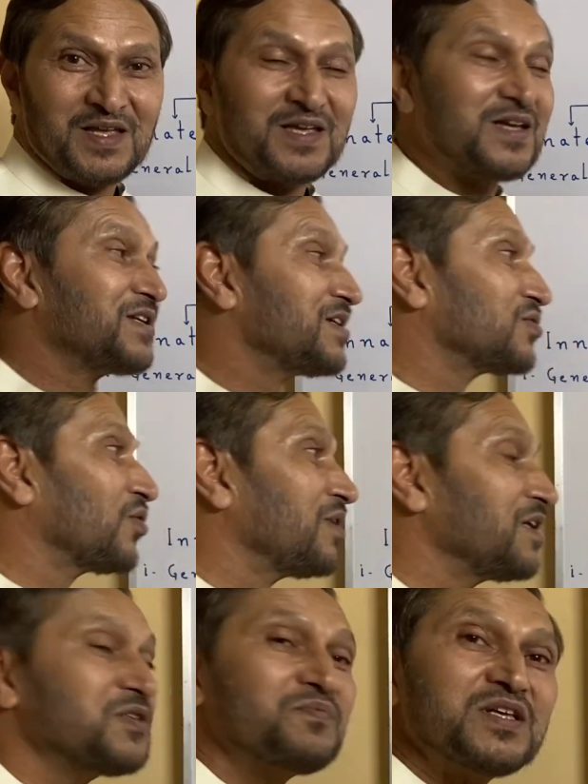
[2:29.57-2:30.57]
It is
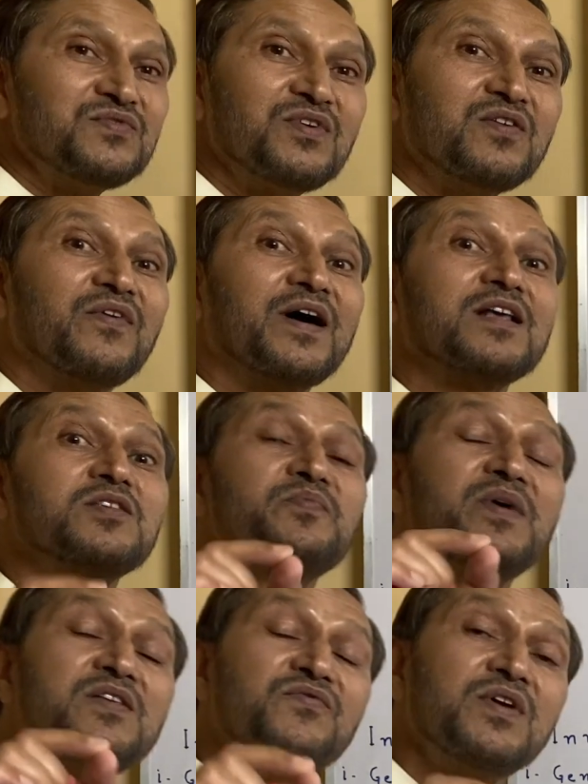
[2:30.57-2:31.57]
only specific for
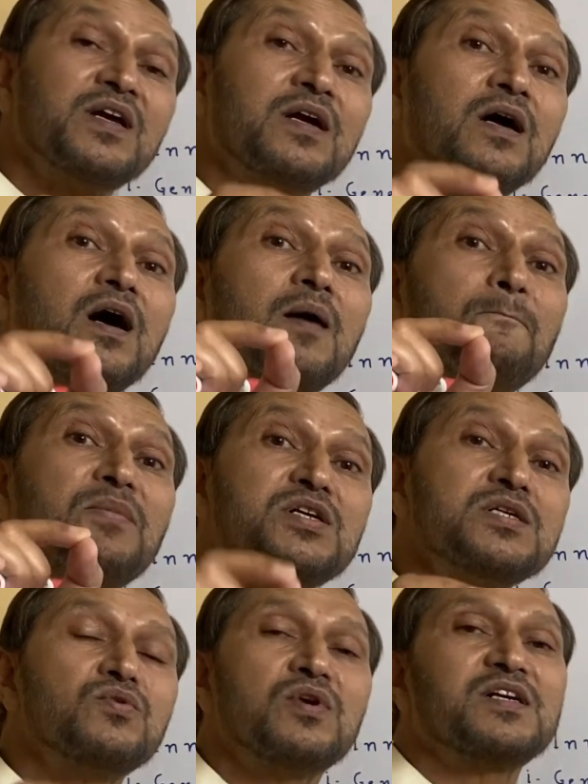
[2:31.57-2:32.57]
a
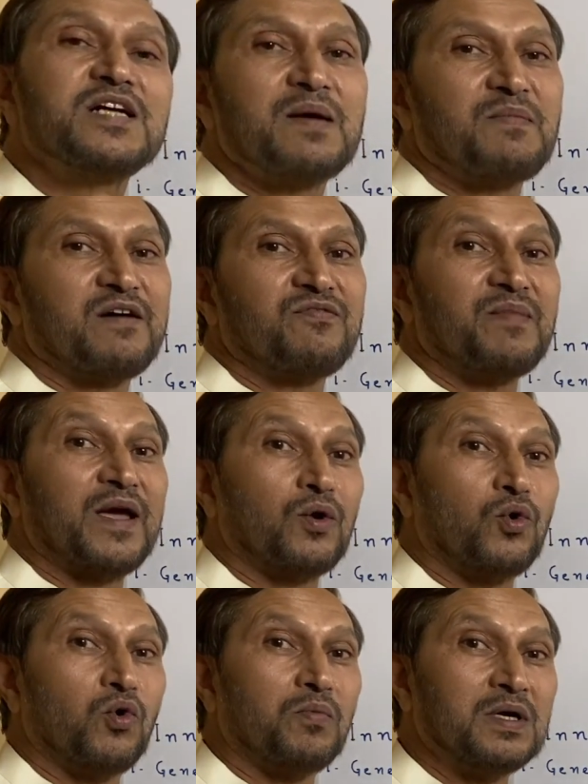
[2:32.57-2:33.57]
particular type of
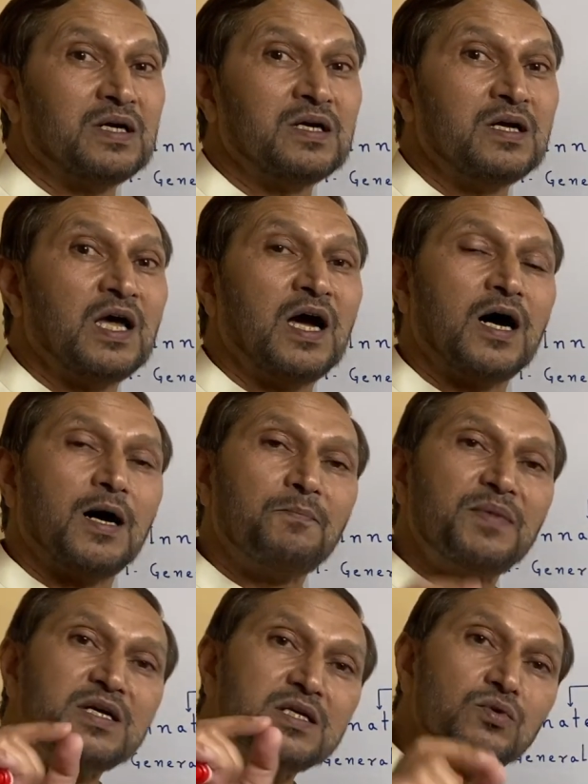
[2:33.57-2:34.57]
microbe, a
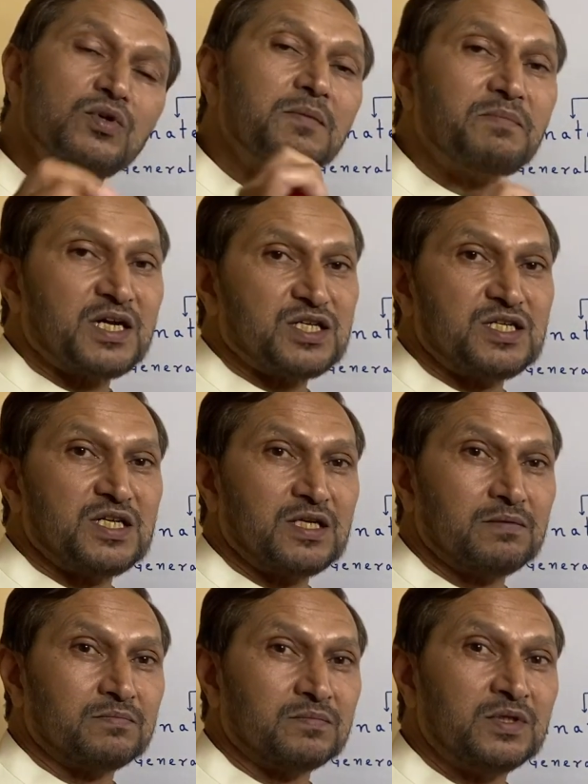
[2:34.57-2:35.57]
particular
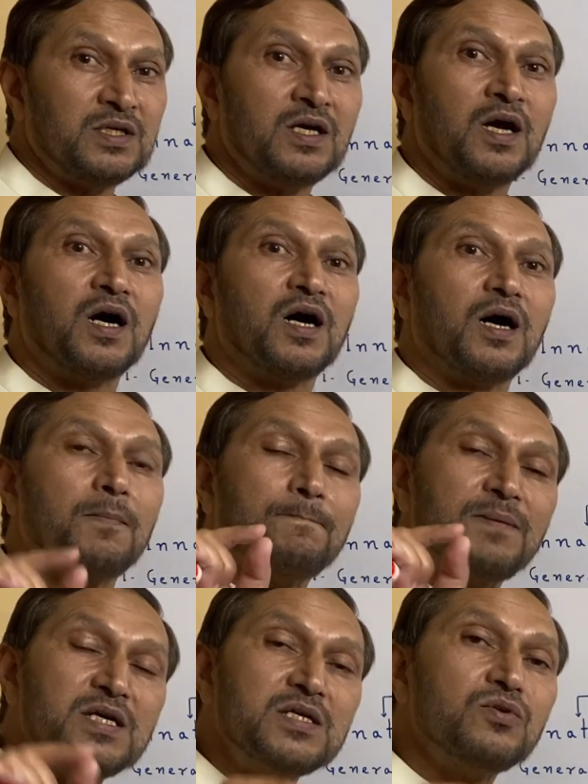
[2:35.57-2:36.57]
bacterium, a
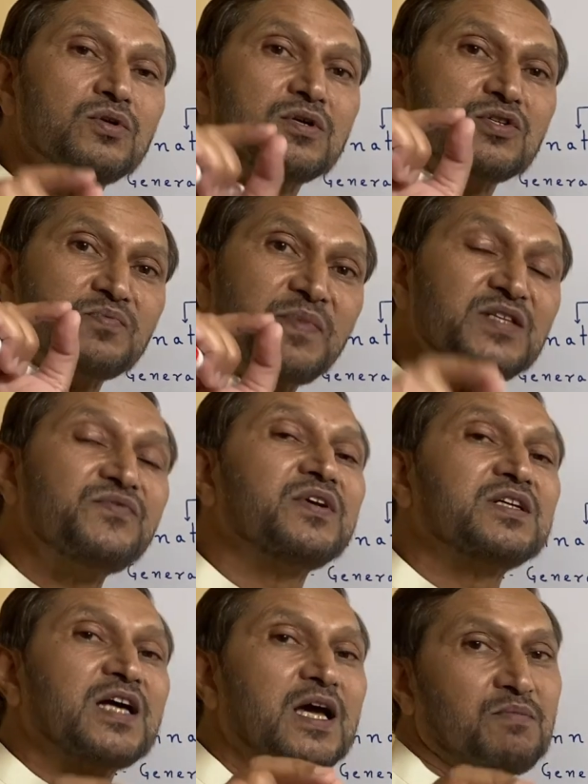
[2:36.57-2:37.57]
particular specific
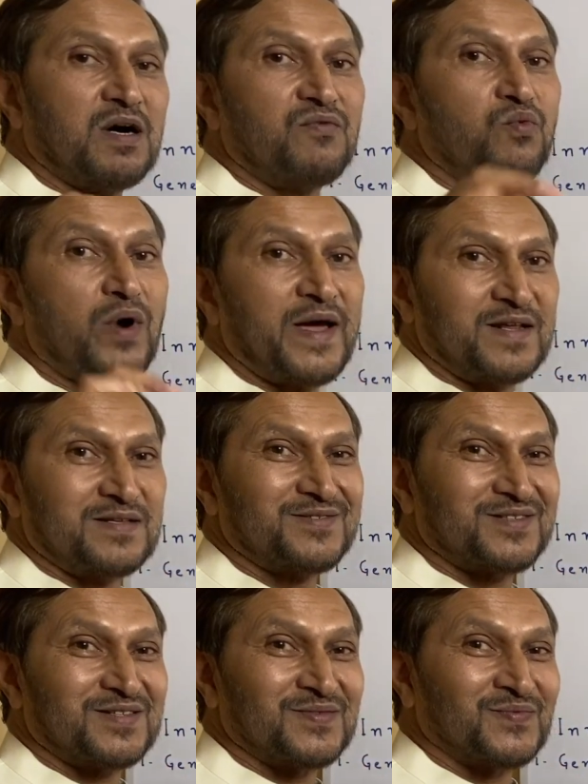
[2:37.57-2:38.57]
type of
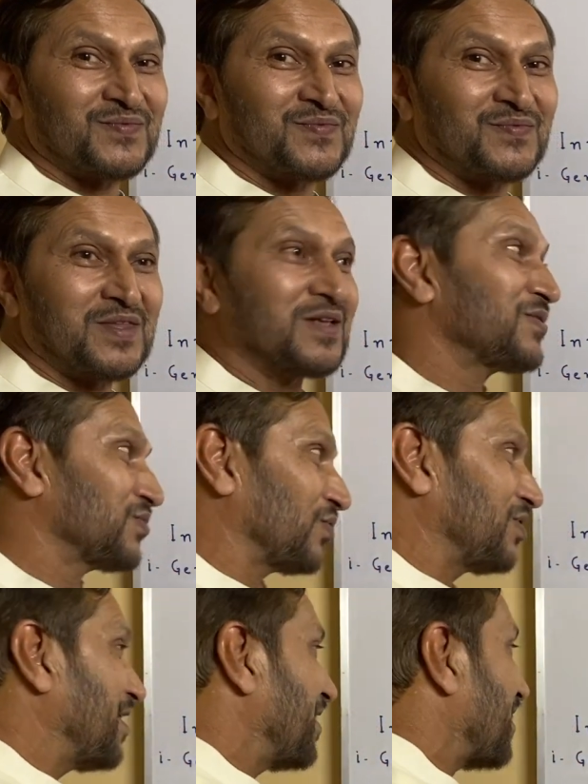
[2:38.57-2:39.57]
virus. So
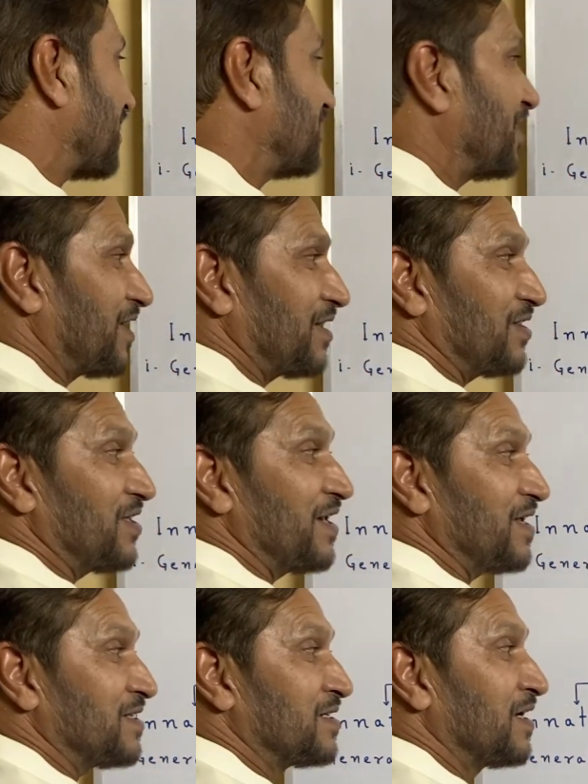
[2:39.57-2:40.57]
there
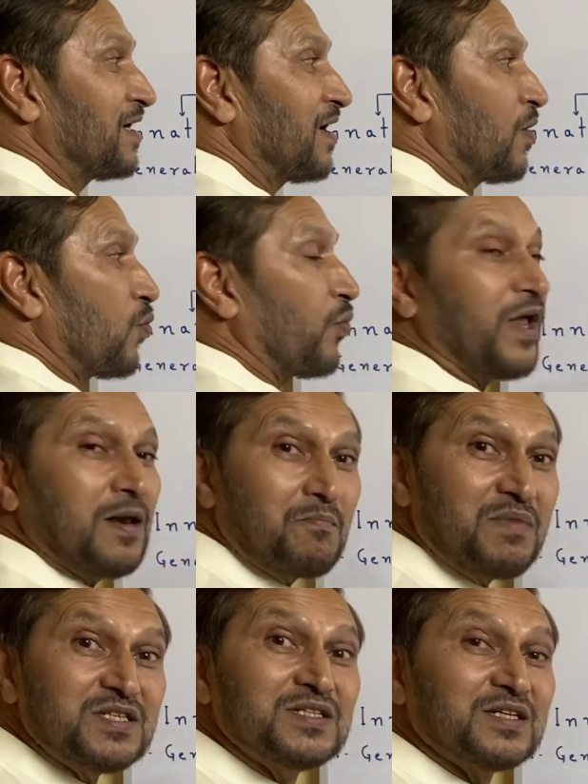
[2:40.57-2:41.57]
is one
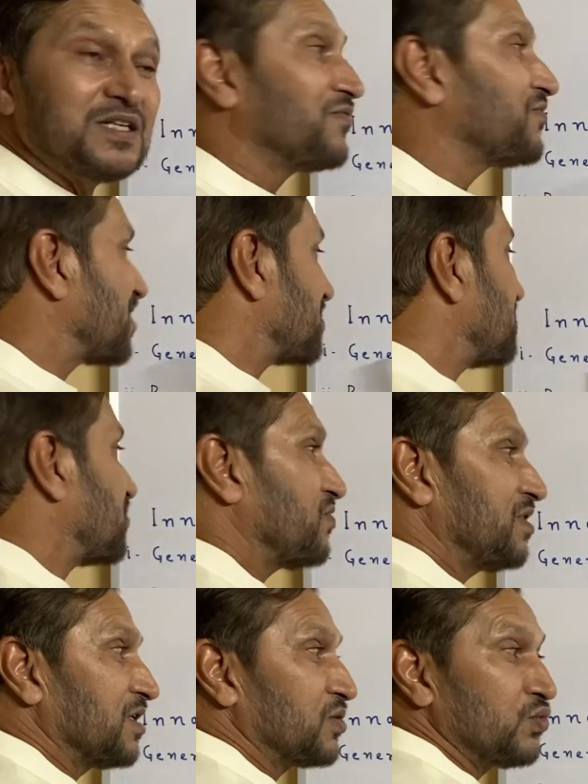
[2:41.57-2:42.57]
basic difference
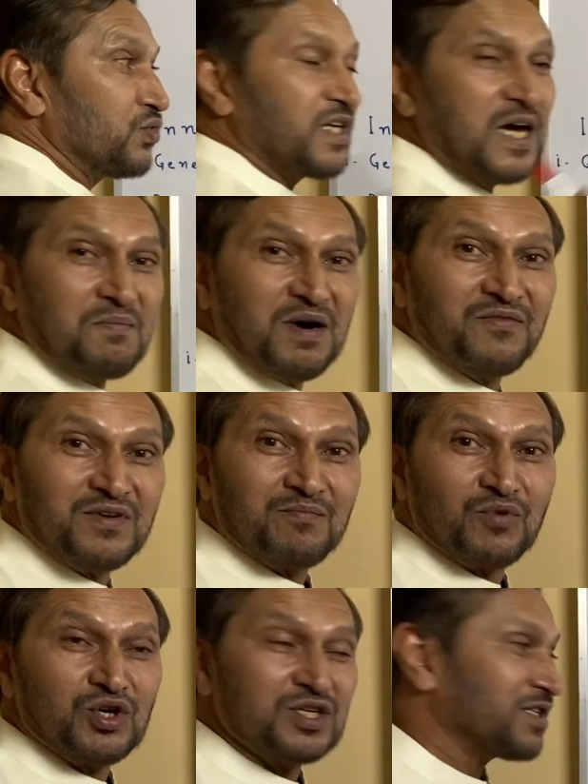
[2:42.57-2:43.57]
between the two types of
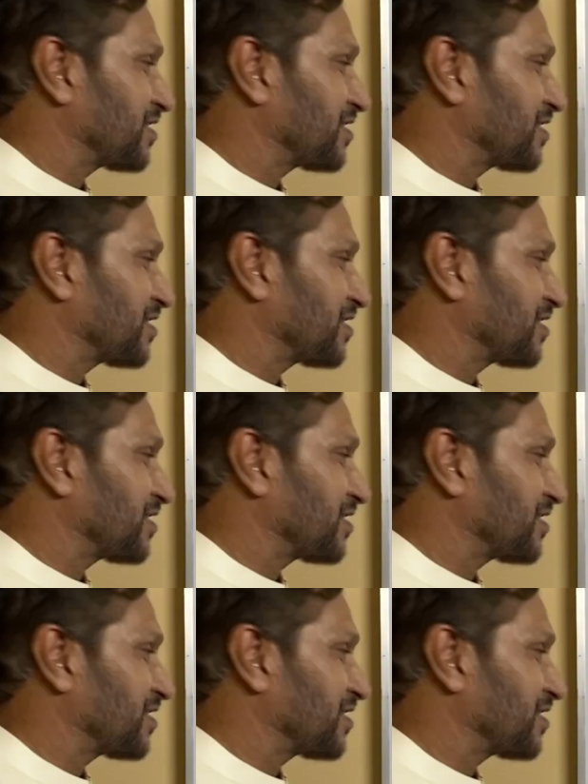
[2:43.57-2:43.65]
immunity.